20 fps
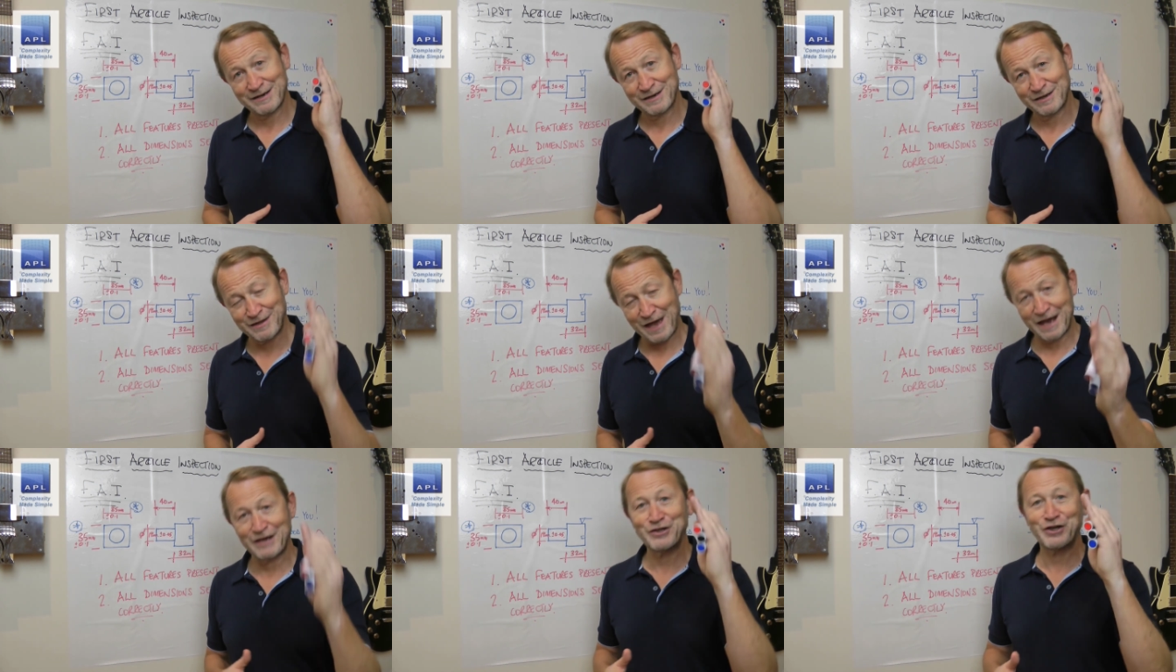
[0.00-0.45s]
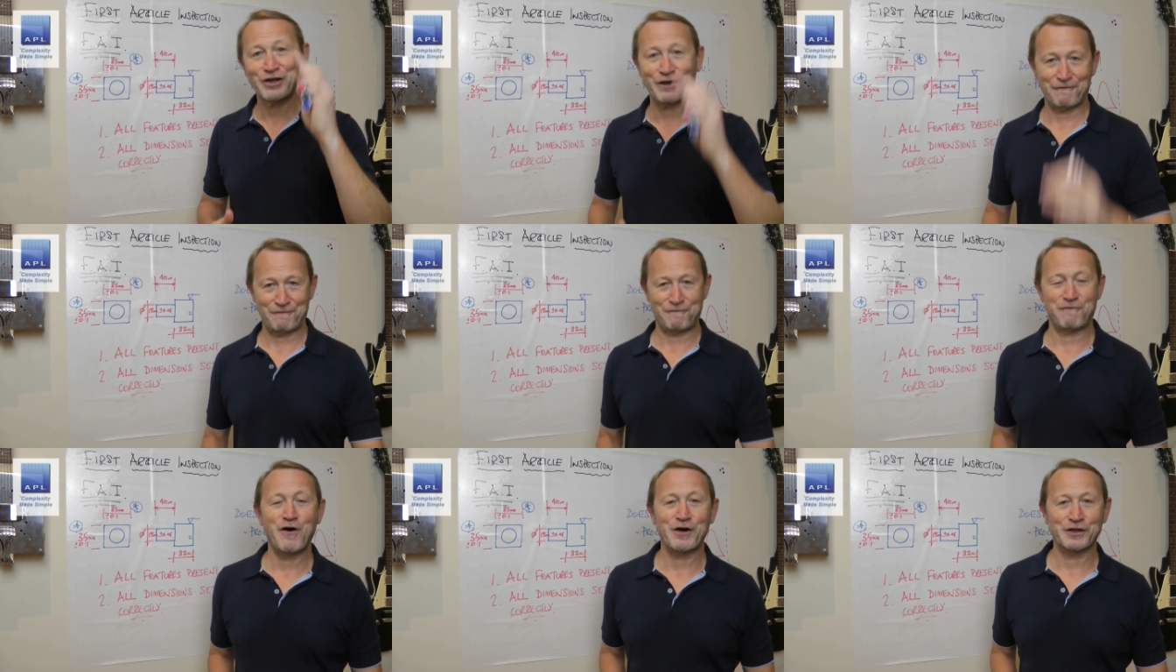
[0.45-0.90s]
Then you
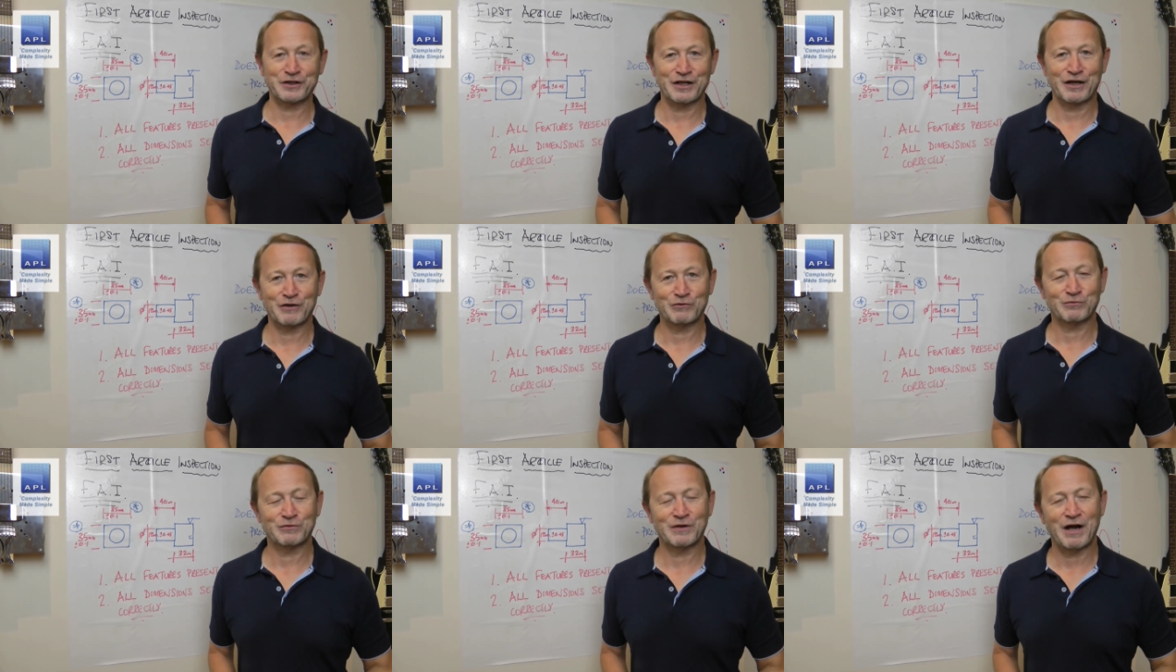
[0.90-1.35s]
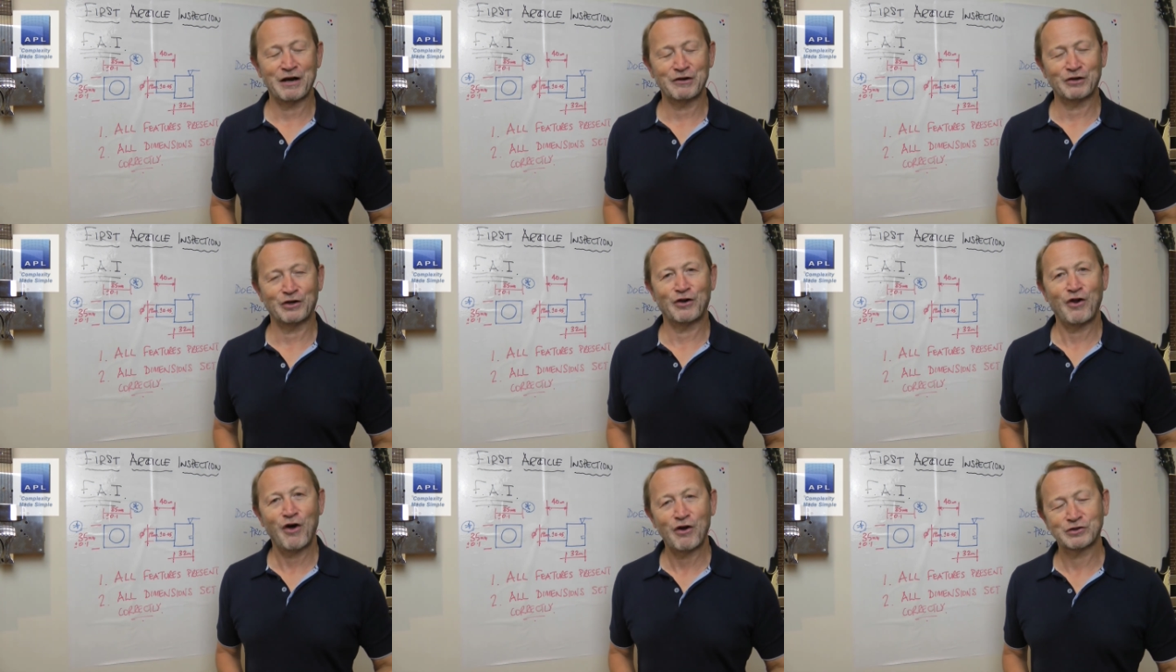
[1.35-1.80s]
can find out a
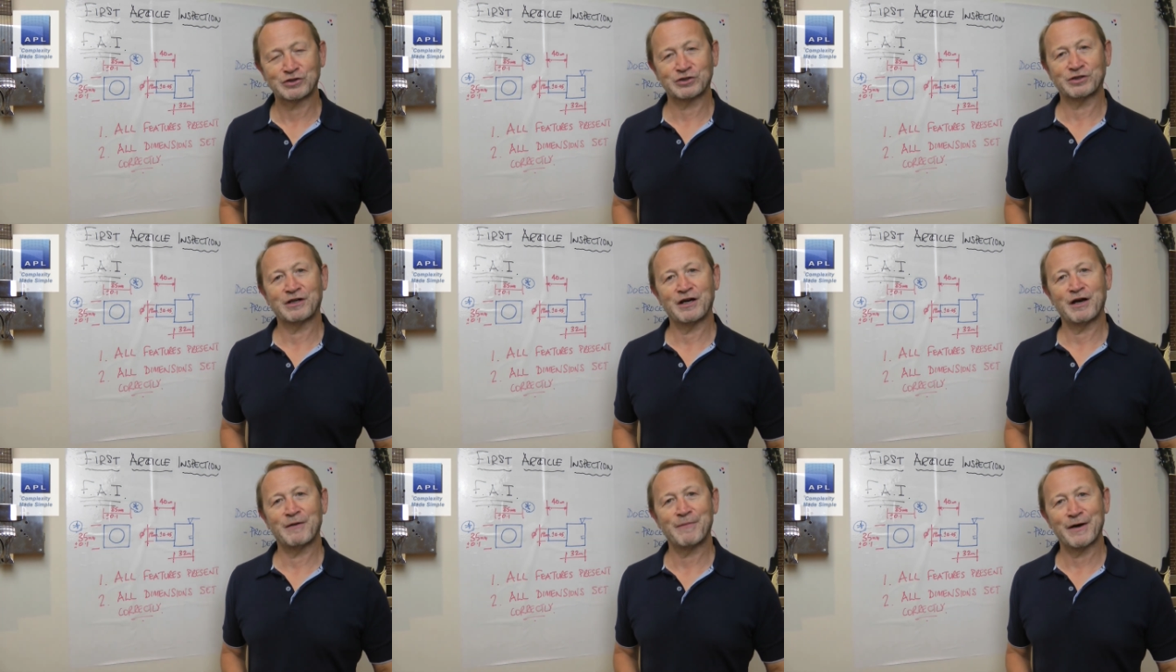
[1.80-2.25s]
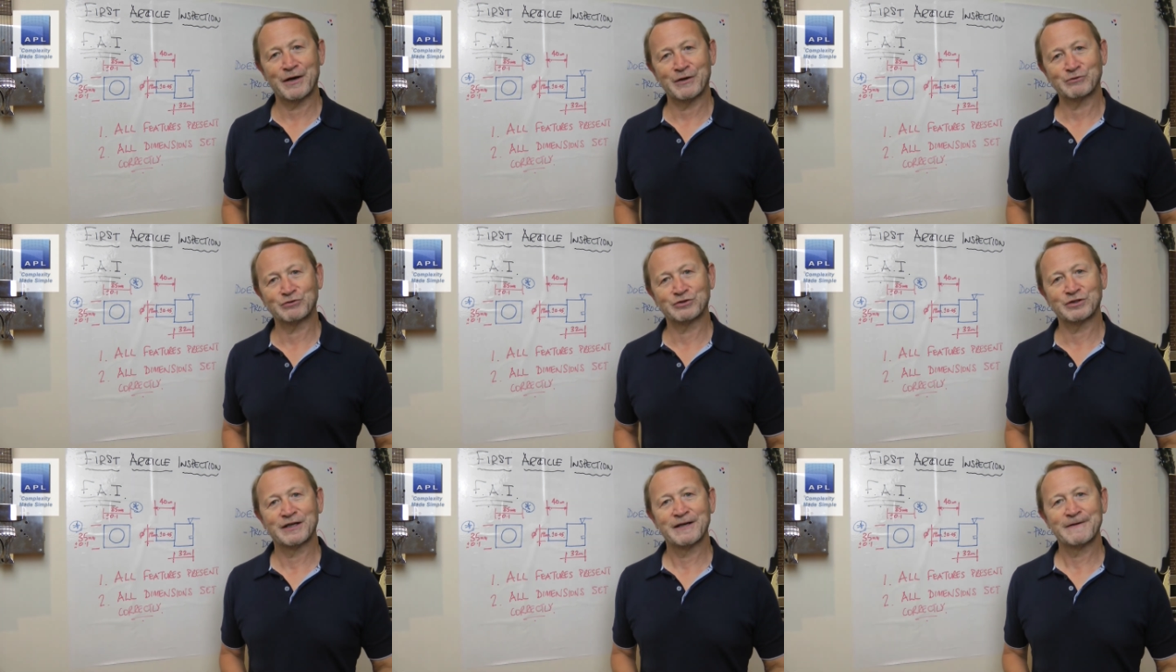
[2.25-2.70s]
lot
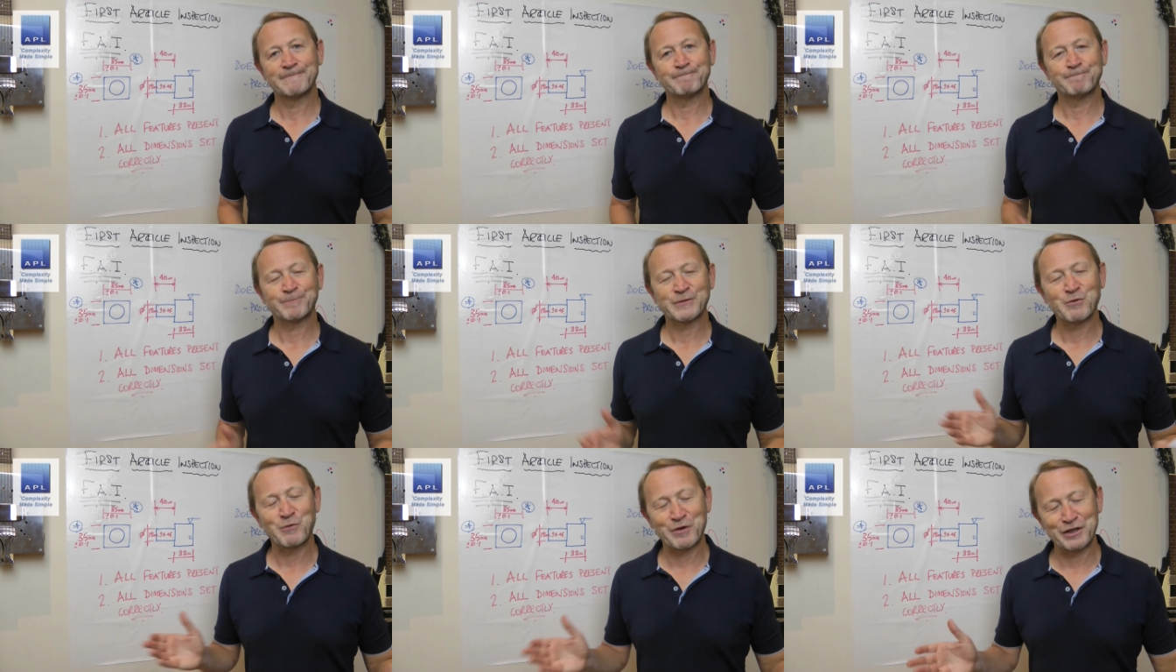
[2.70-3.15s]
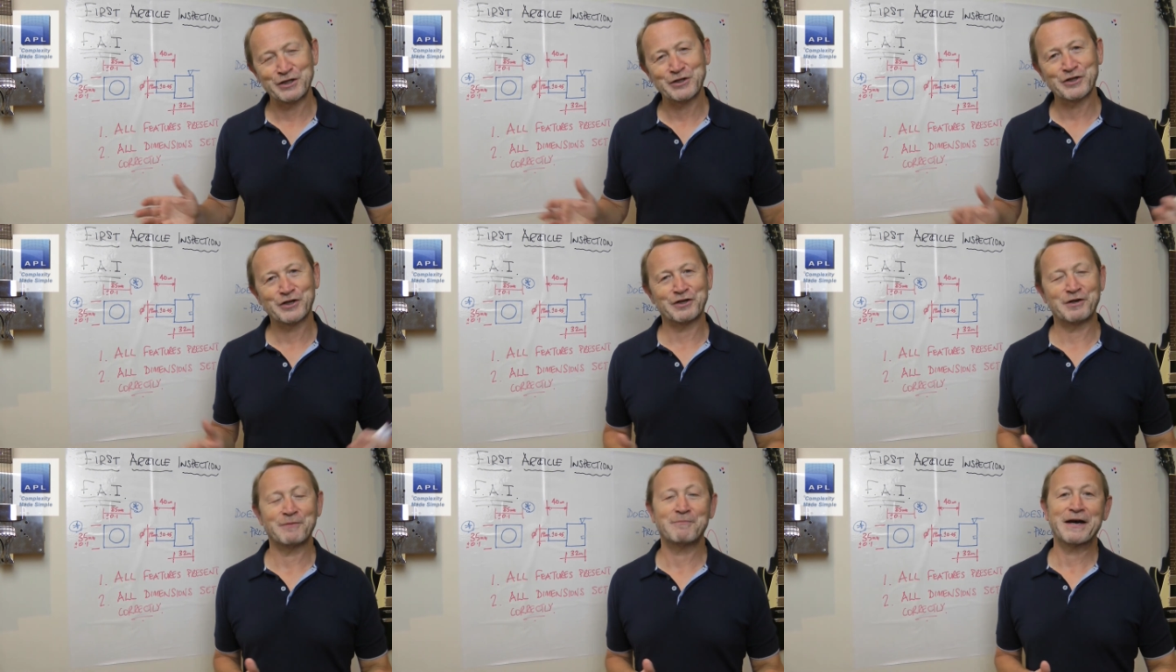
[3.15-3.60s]
about whether you're
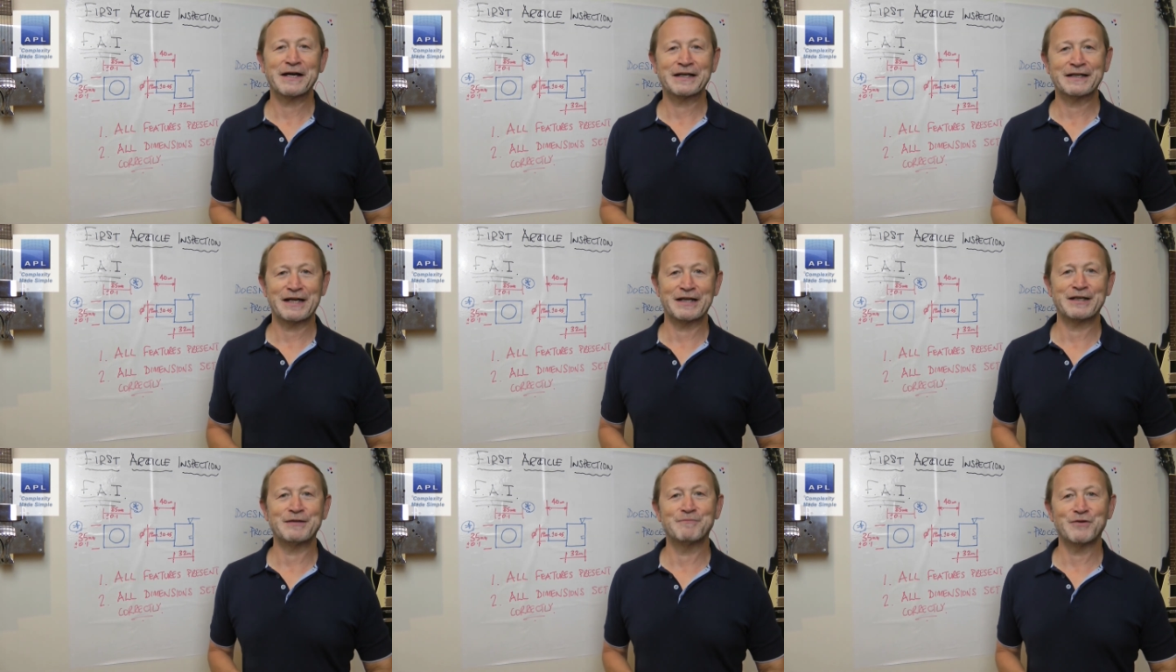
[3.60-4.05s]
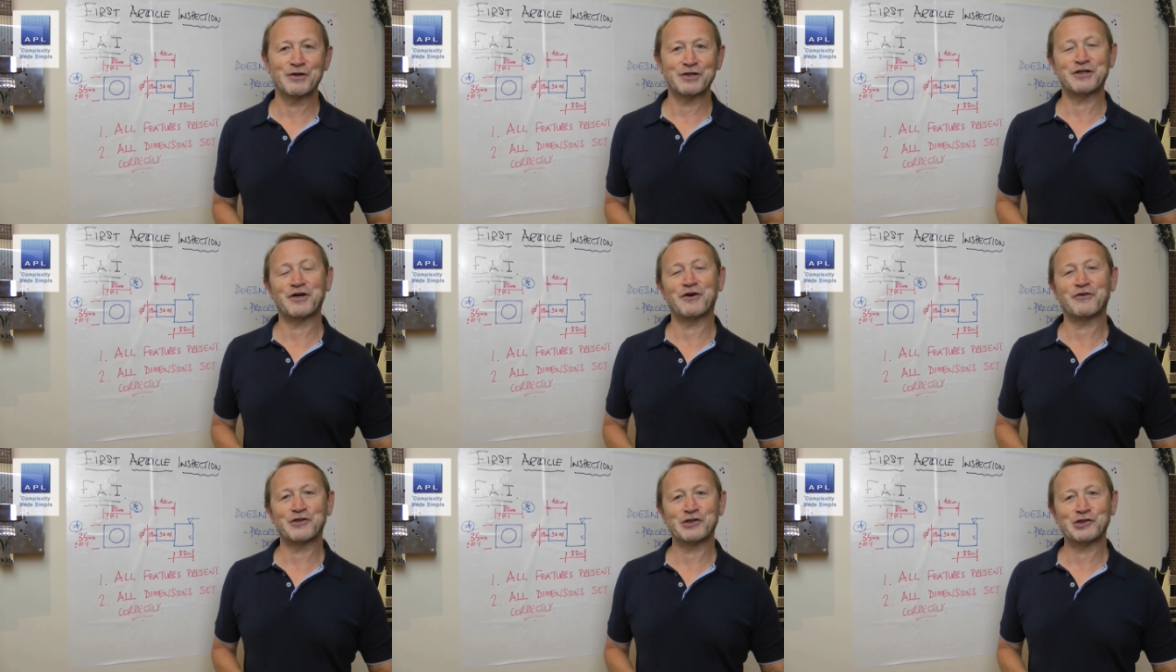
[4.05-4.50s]
going to make any
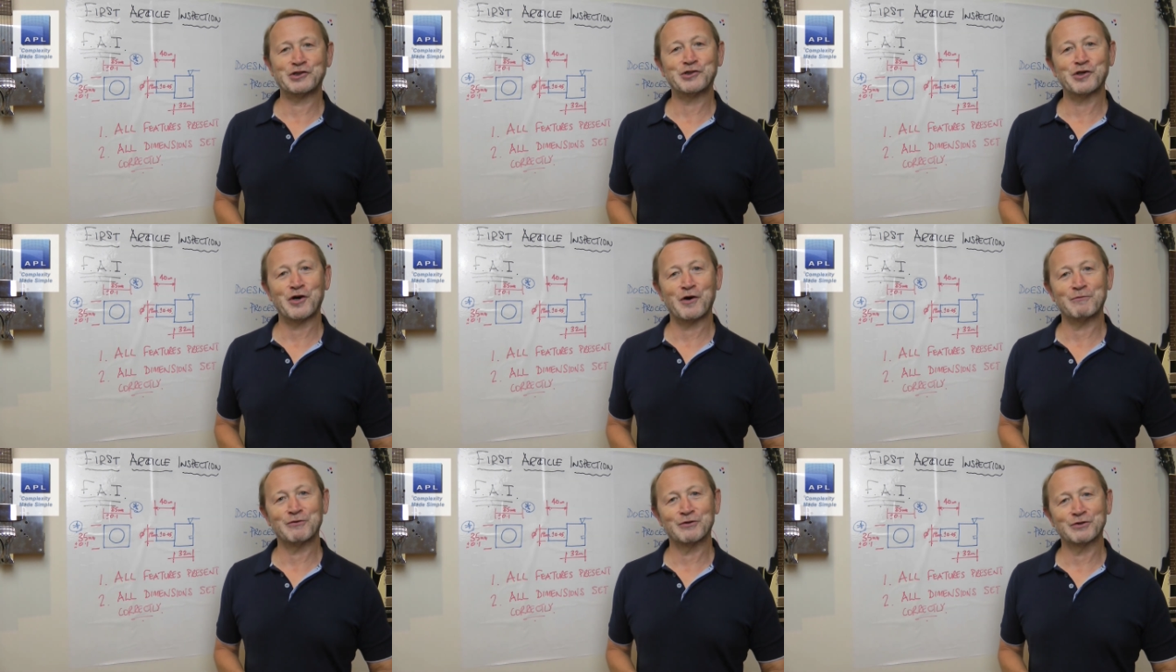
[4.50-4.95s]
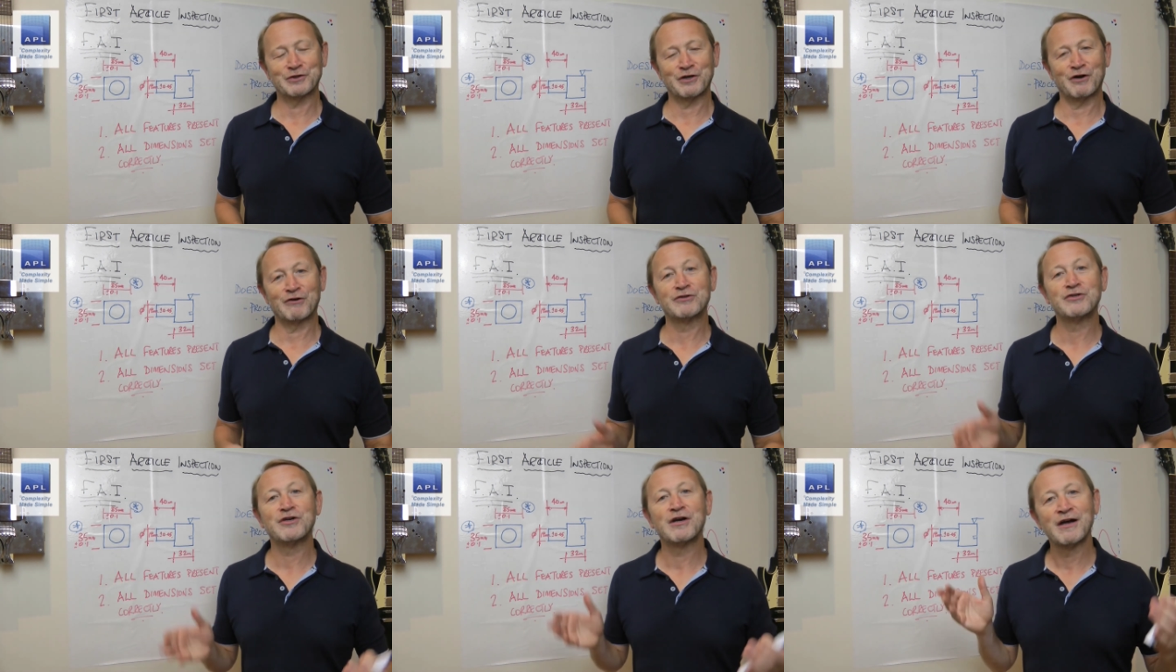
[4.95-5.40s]
money on this job or
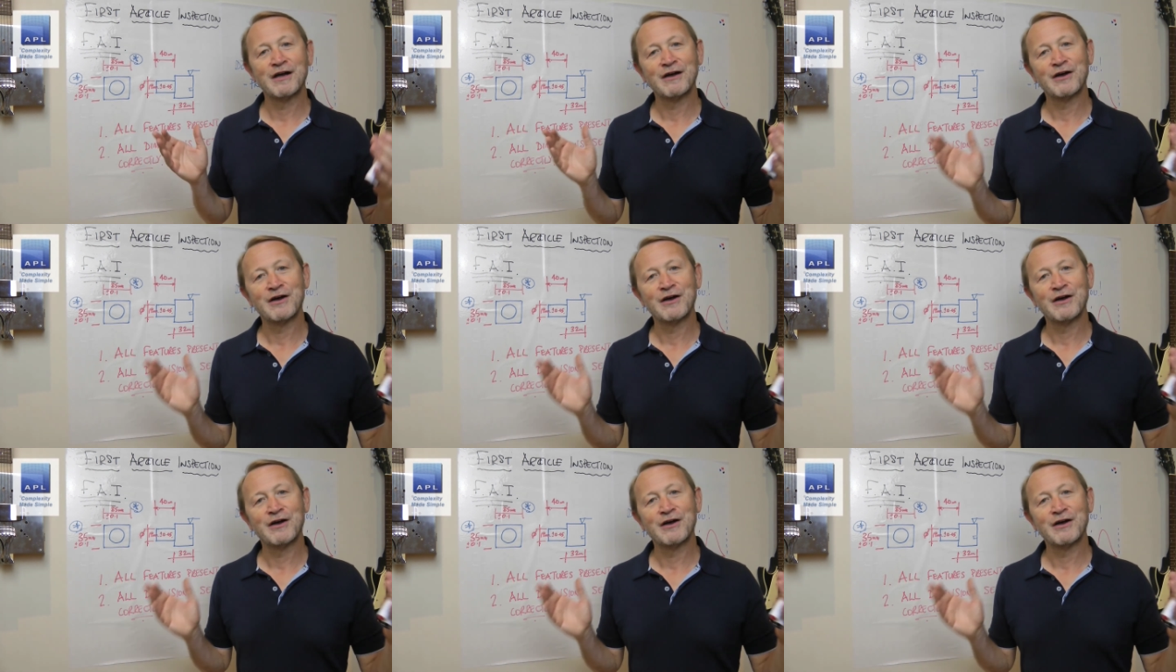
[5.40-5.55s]
not,